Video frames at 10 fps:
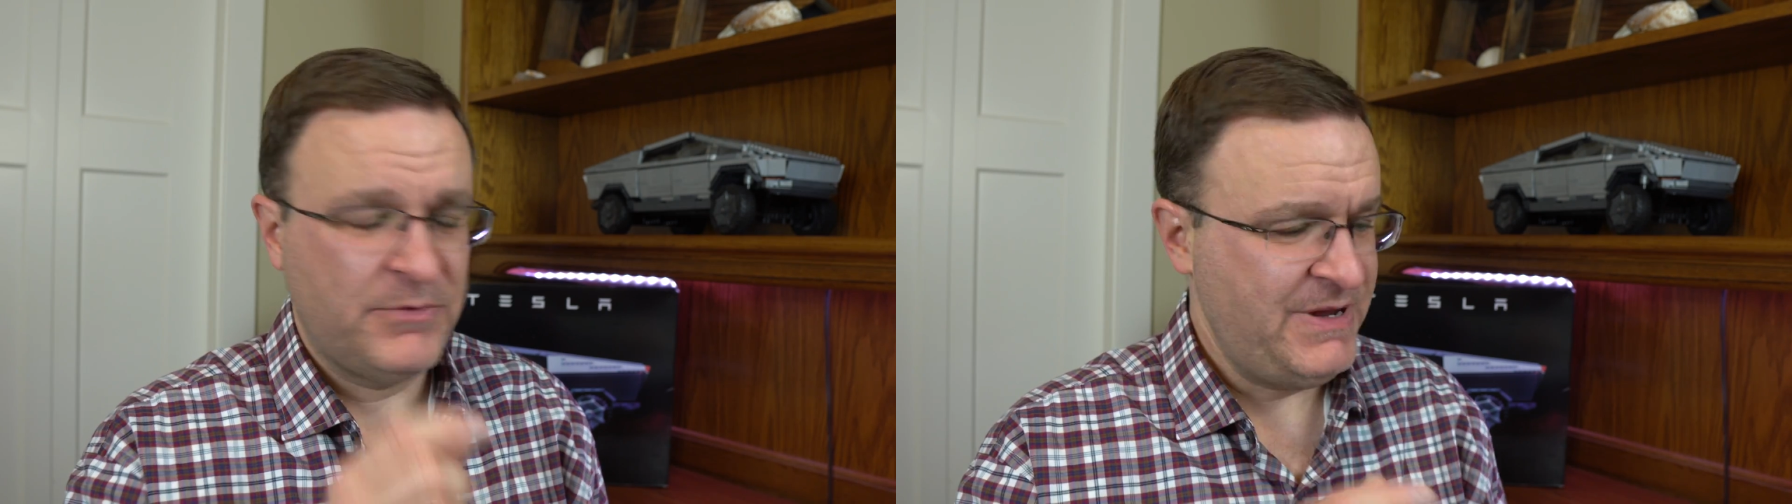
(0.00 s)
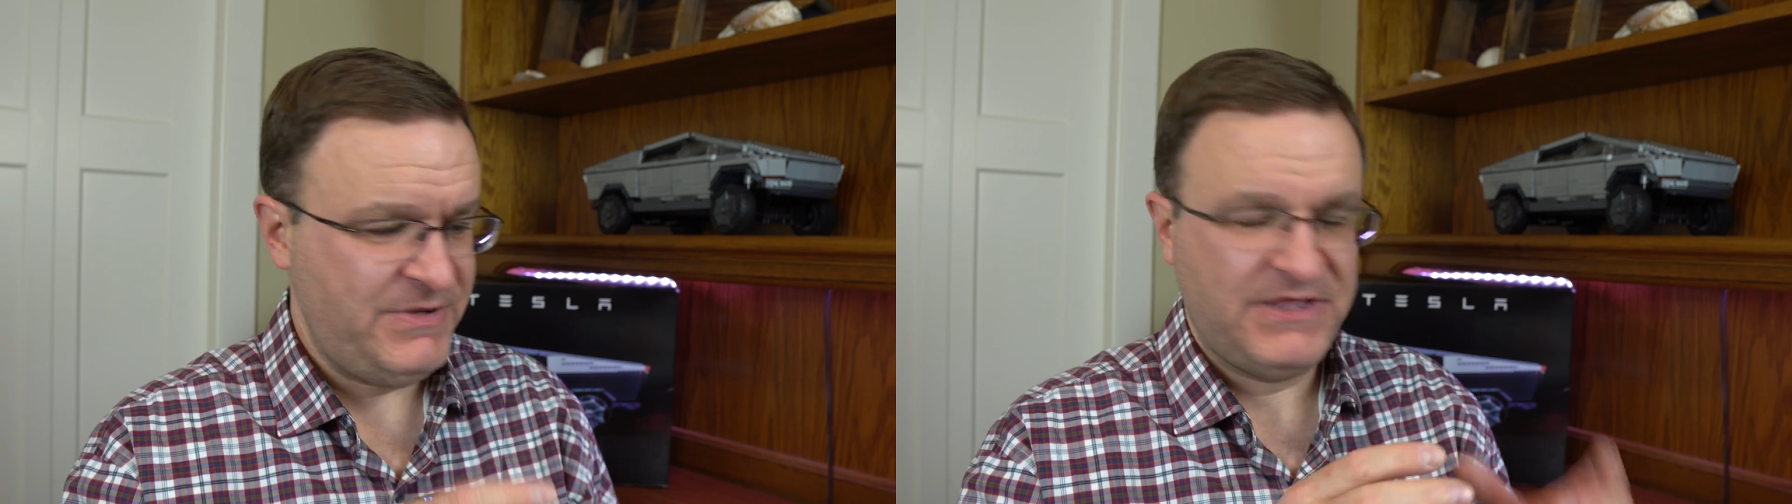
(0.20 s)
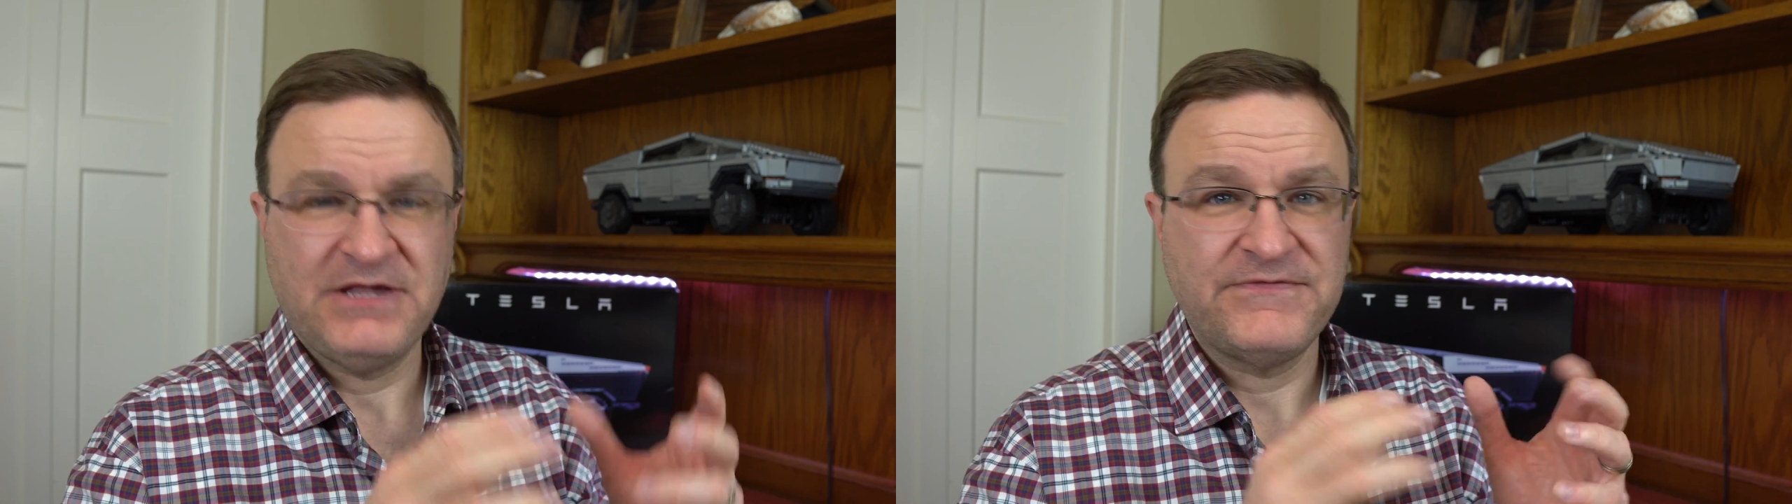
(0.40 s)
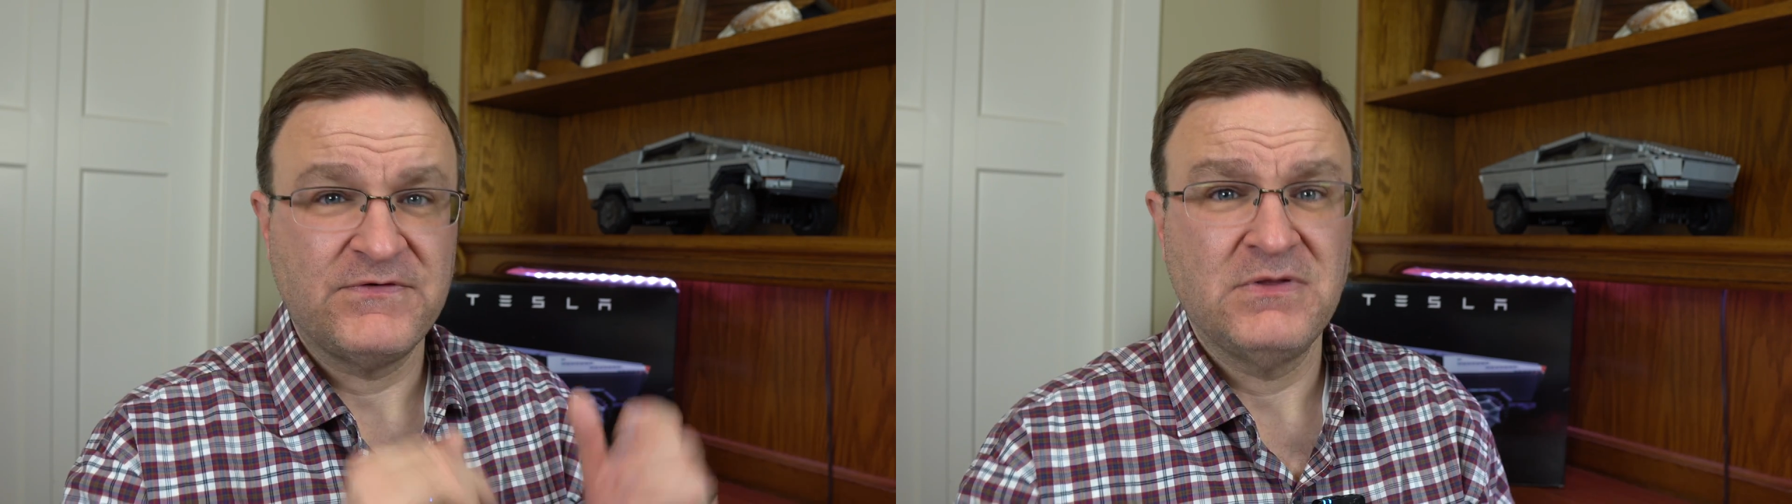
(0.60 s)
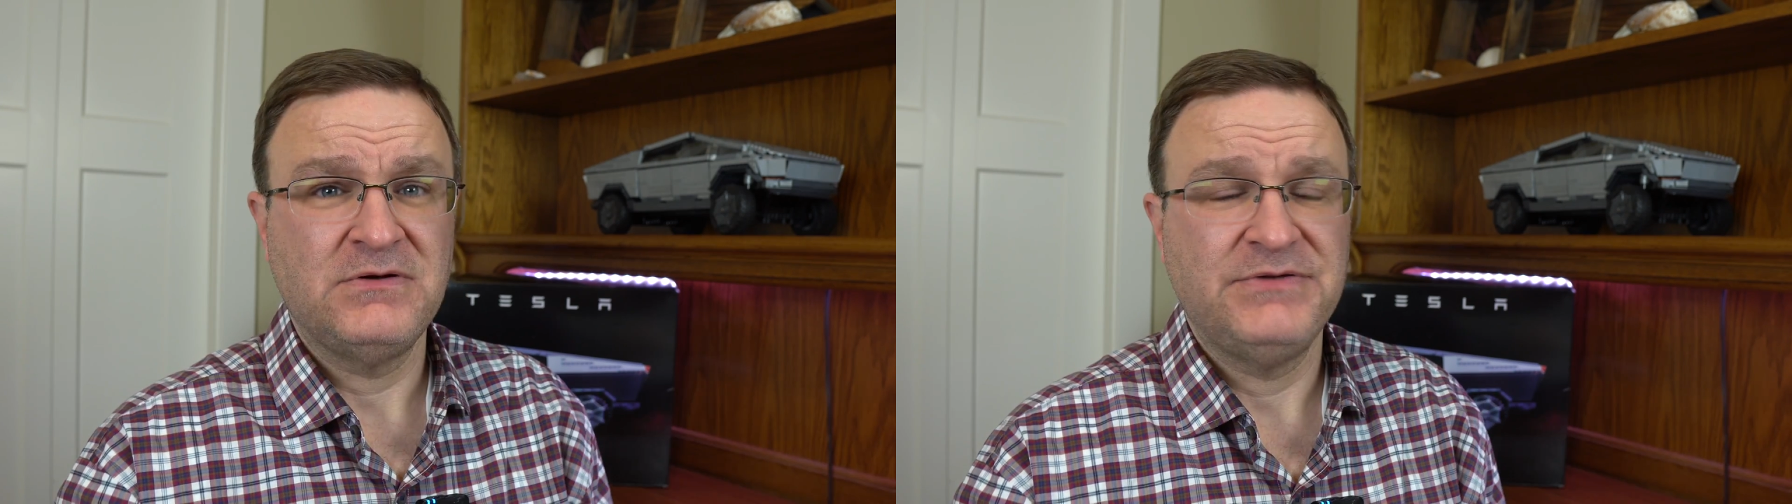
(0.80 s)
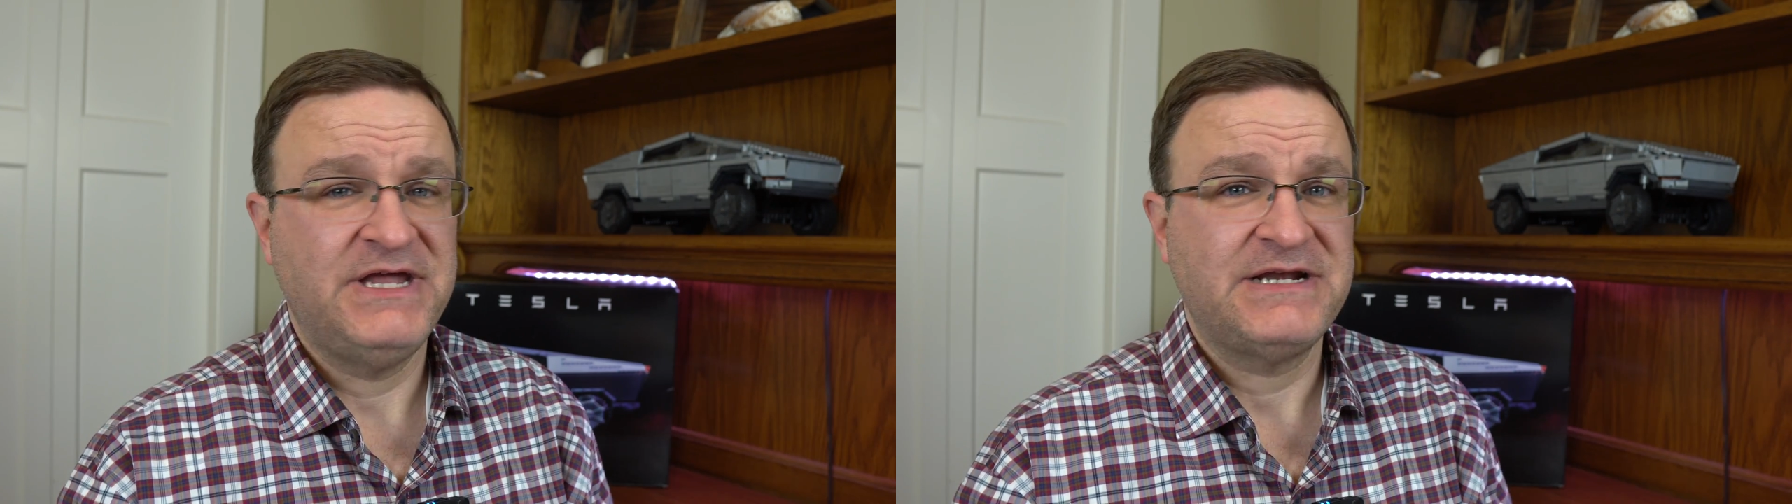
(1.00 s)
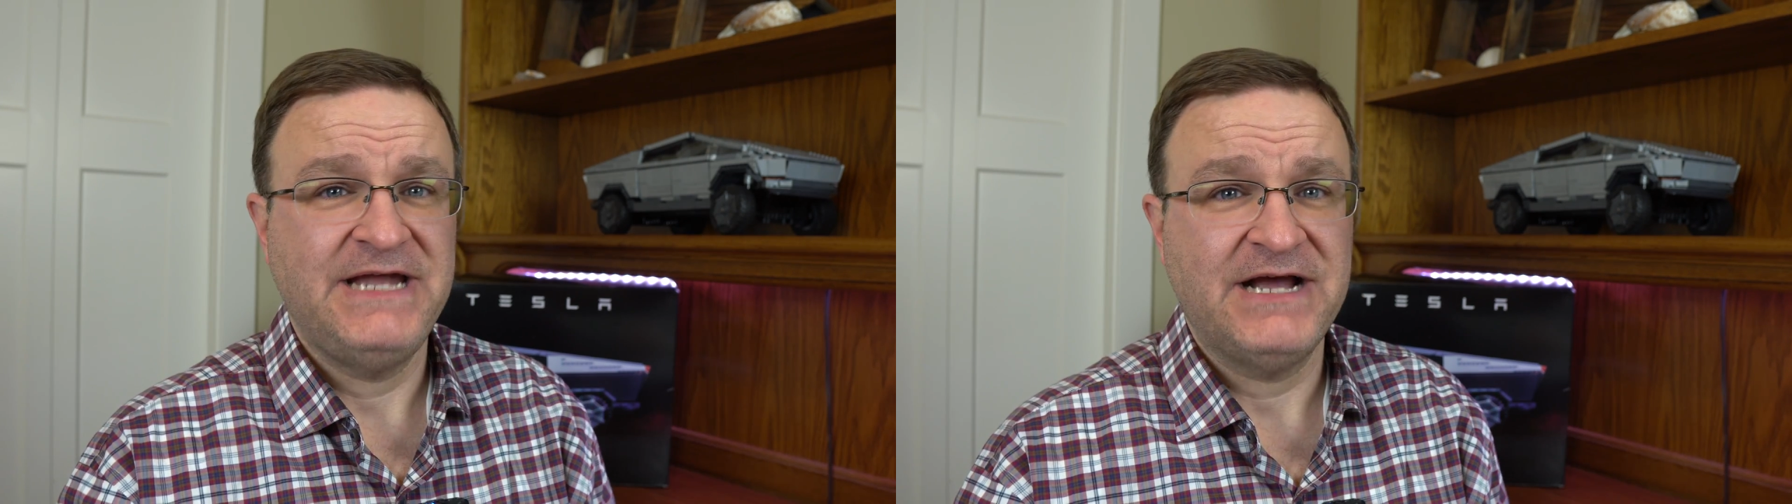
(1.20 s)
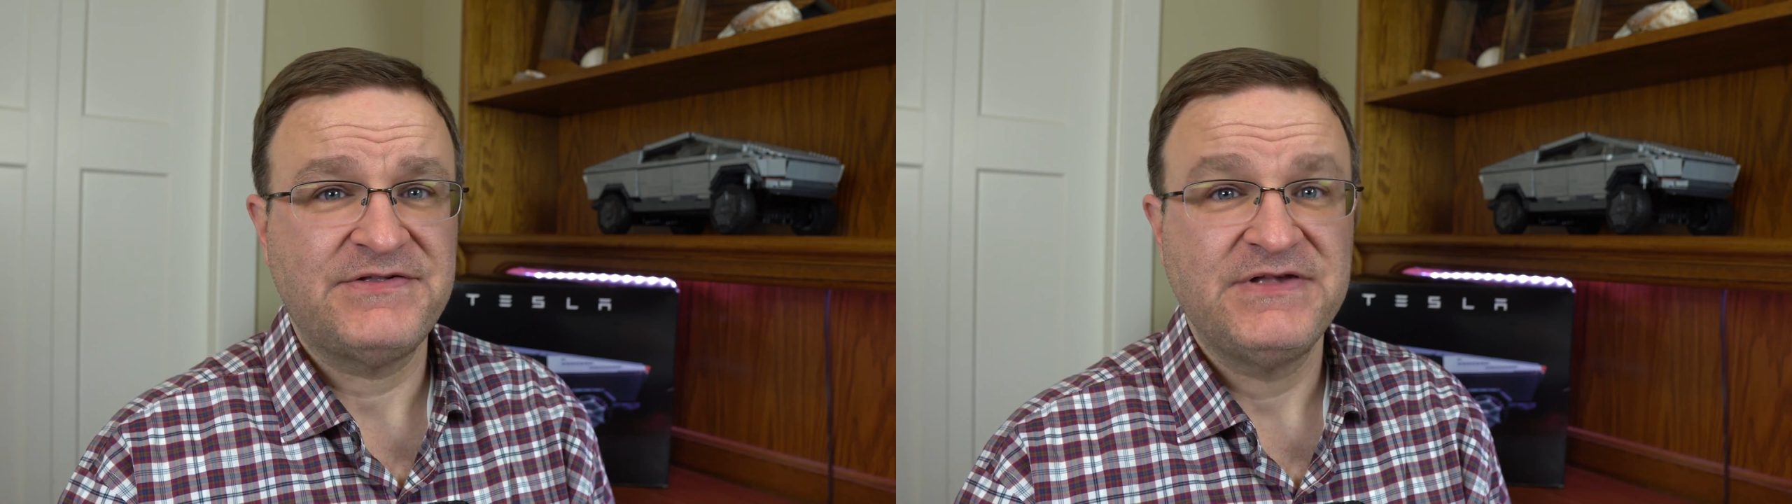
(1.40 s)
maybe things for little
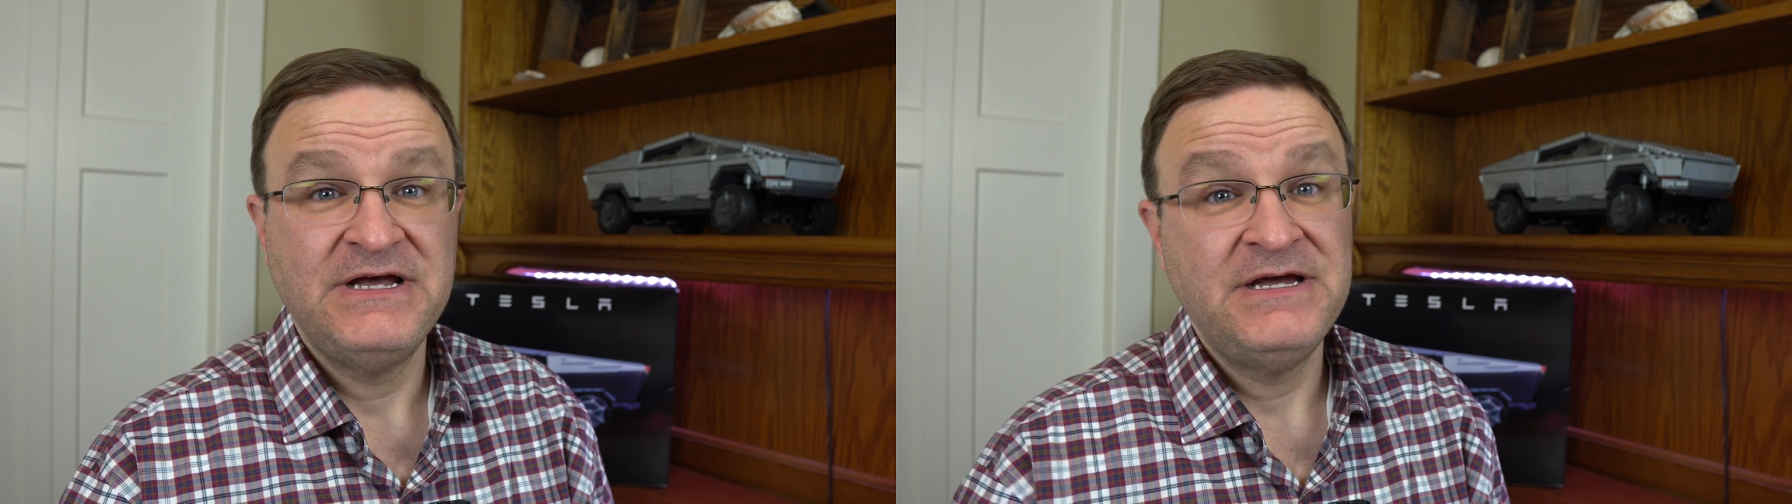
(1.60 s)
knickknacks?